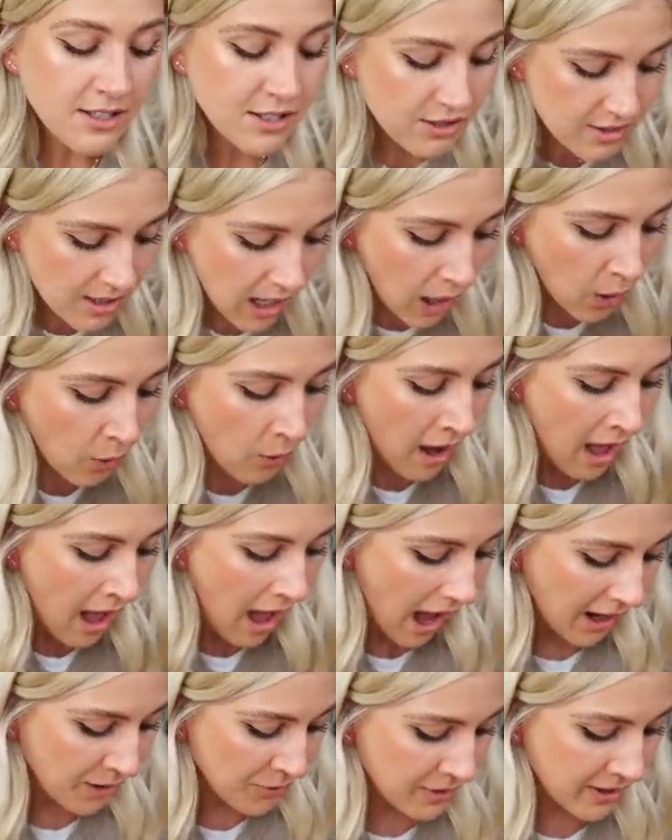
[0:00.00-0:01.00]
So
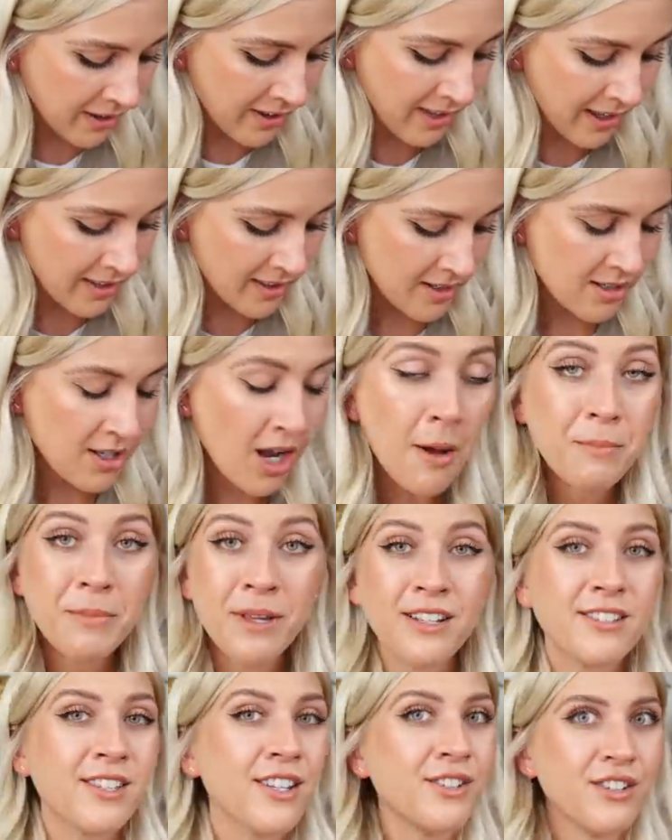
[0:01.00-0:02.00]
I really like this top
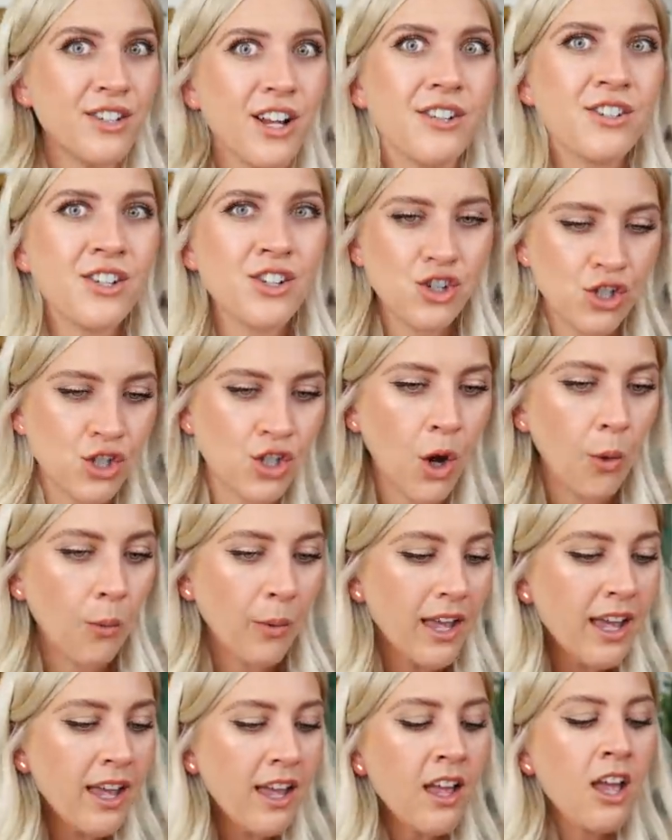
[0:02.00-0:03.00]
because it doesn't show
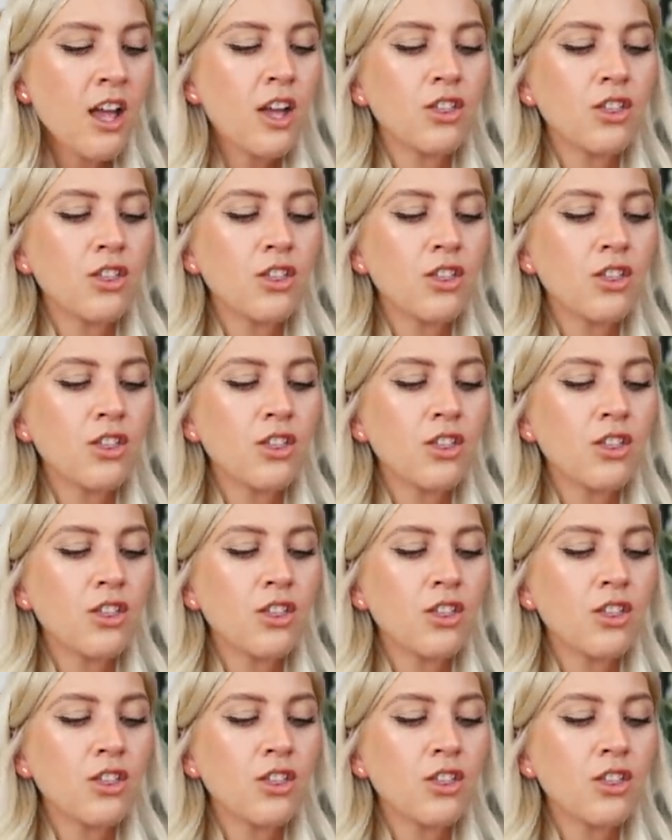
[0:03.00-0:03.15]
it.